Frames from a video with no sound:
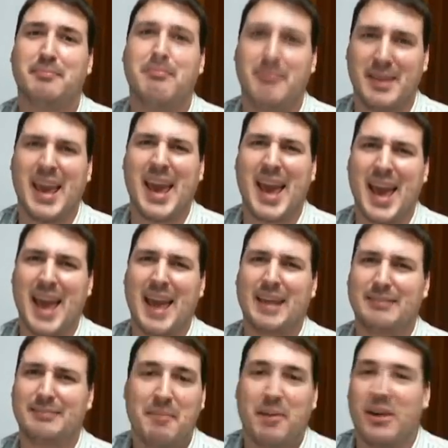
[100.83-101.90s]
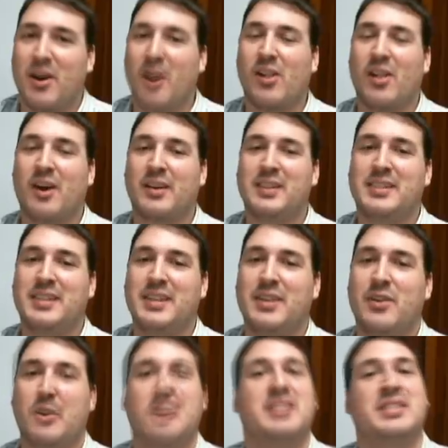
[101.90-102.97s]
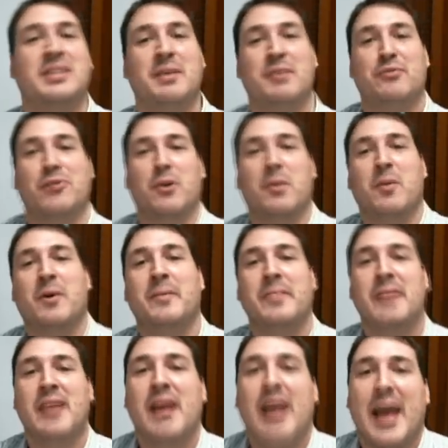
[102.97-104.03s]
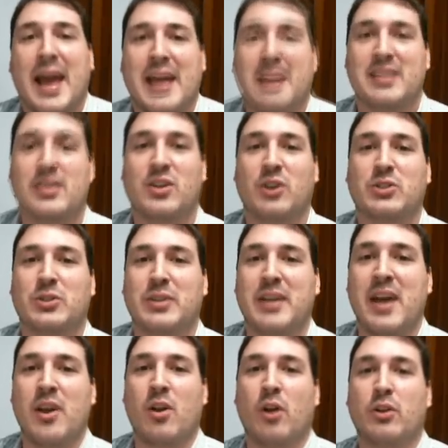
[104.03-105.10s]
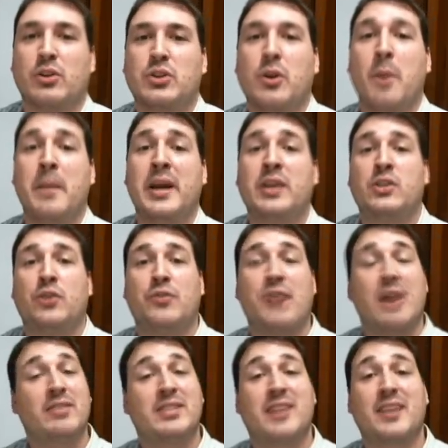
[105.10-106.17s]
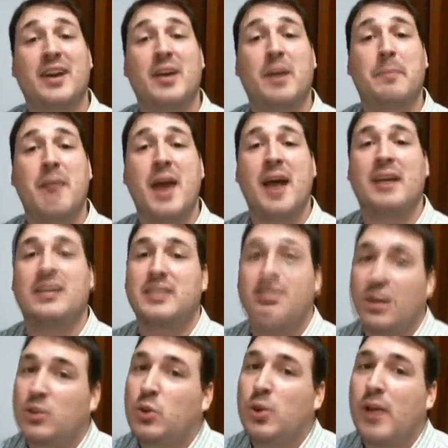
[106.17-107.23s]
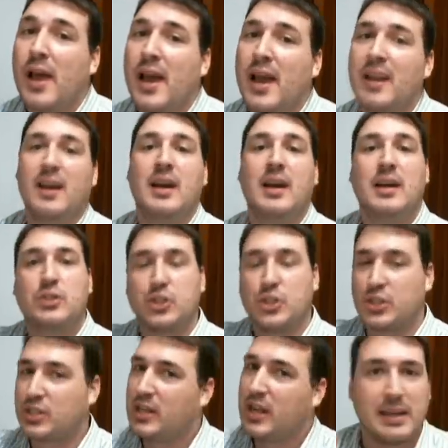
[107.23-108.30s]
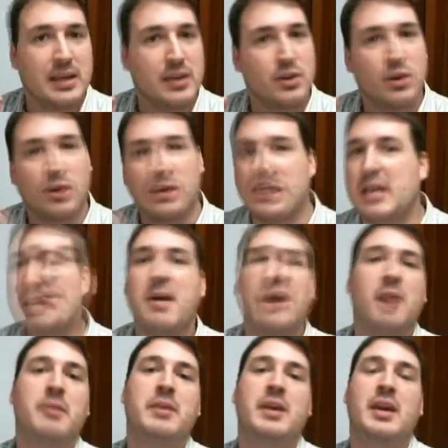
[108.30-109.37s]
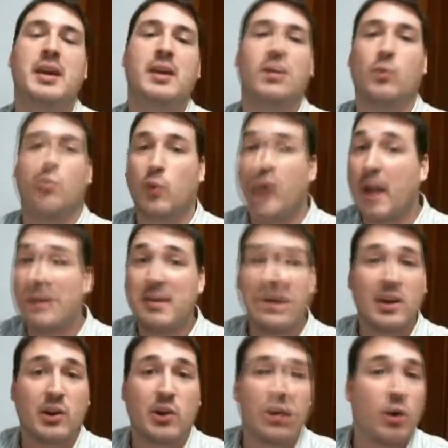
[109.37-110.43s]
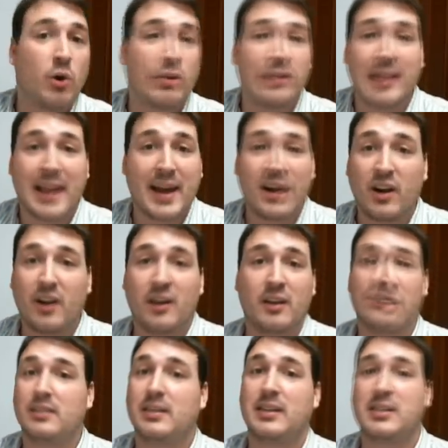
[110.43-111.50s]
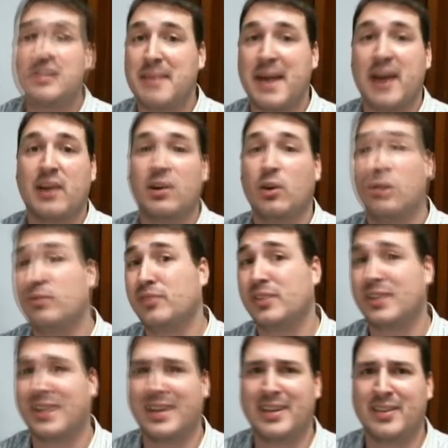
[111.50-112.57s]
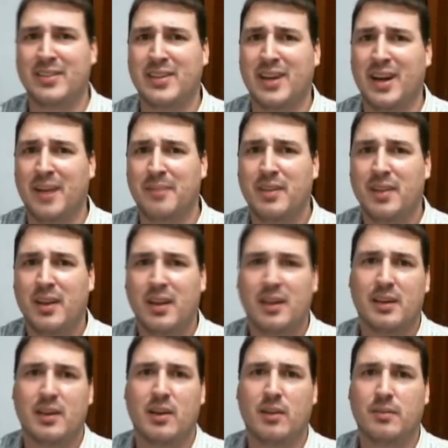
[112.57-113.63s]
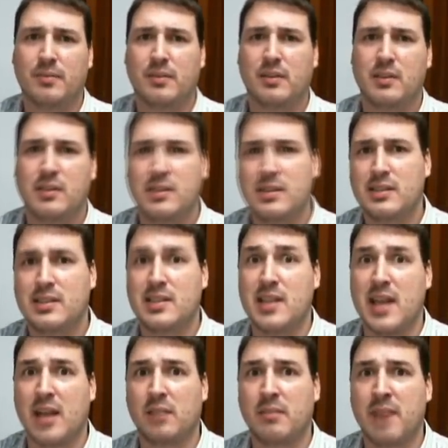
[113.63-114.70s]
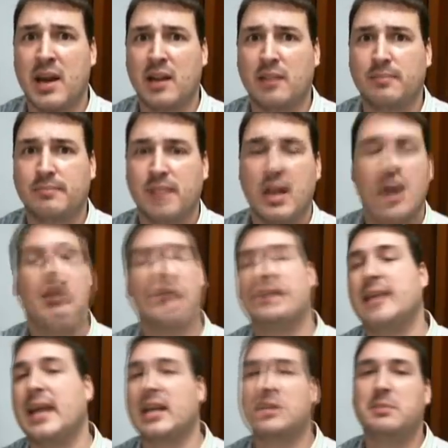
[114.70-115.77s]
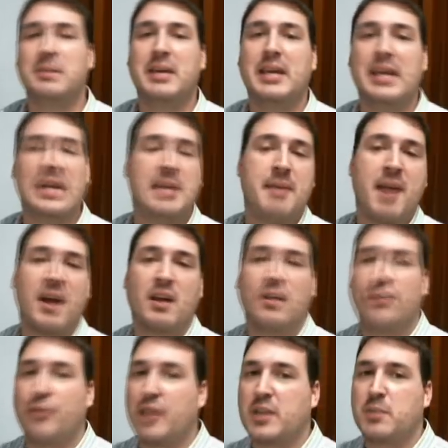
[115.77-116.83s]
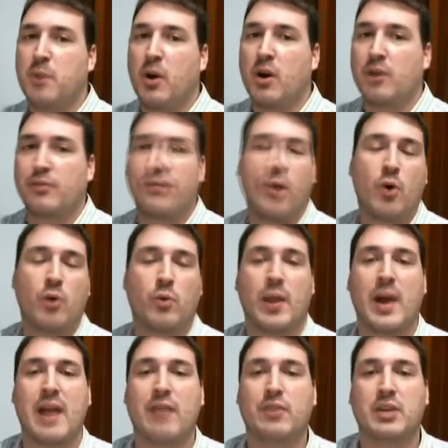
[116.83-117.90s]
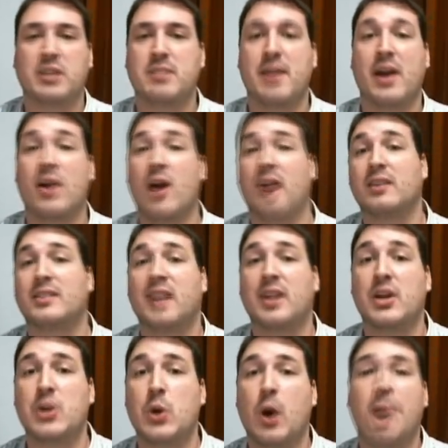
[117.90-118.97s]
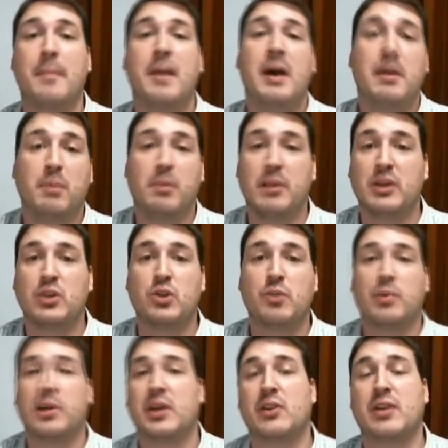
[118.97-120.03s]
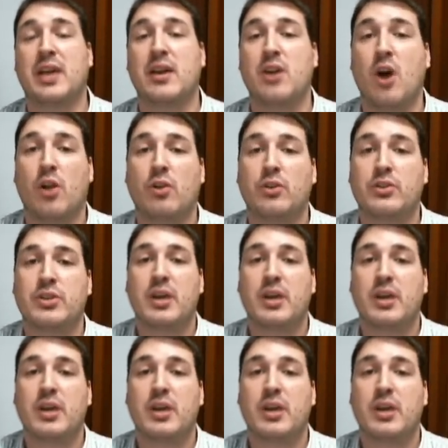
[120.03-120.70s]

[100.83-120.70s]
Yeah. But in all honesty, you know, it is semi-formal. And it is also $10. So make sure, if you haven't signed up yet, it's not too late. Just either email me, write me a good old letter. Doesn't matter. Hopefully I'll get here in time. You know, snail mail. Text me, email, Facebook, phone, whatever. Doesn't matter. I'll sign you up. But make sure you bring your $10.